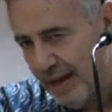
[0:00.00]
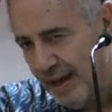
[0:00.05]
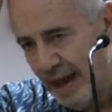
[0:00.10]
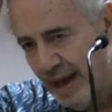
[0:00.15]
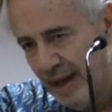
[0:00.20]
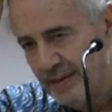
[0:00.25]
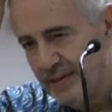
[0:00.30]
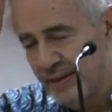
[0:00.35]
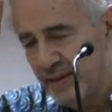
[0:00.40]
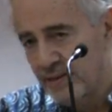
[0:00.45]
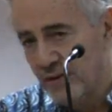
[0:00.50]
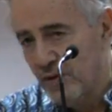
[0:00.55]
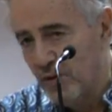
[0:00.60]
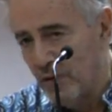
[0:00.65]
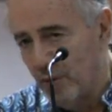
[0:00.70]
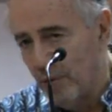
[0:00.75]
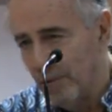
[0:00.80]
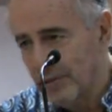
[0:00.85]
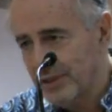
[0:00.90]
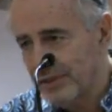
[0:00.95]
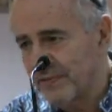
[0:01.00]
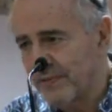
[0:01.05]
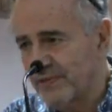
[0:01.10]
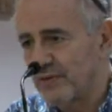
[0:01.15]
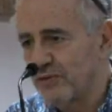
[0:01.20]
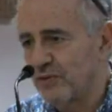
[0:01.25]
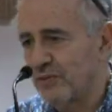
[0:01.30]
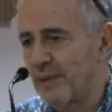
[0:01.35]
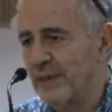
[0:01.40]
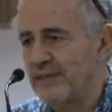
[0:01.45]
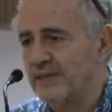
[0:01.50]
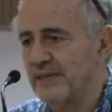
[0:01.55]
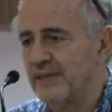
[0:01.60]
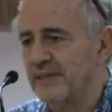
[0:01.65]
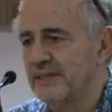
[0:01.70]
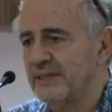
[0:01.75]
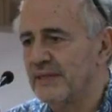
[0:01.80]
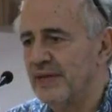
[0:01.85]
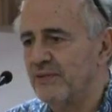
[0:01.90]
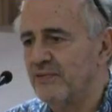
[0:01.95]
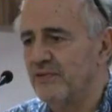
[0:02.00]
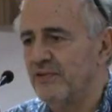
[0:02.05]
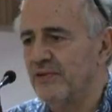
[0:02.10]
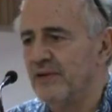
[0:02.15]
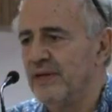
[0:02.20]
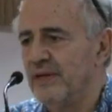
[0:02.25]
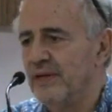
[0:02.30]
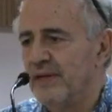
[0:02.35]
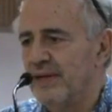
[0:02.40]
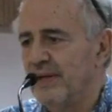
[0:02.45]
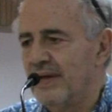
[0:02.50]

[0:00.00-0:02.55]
and in the course of the twentieth century,